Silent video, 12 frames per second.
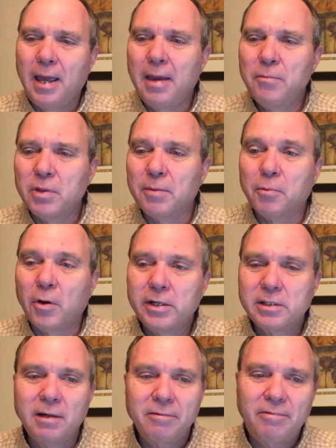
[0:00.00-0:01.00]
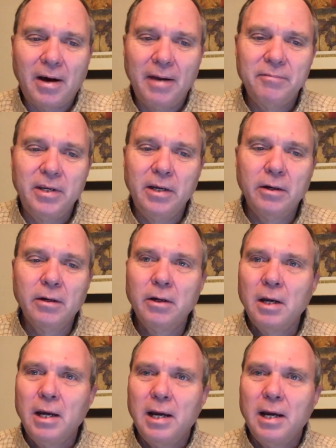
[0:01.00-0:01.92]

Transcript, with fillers: came with a present of five deer,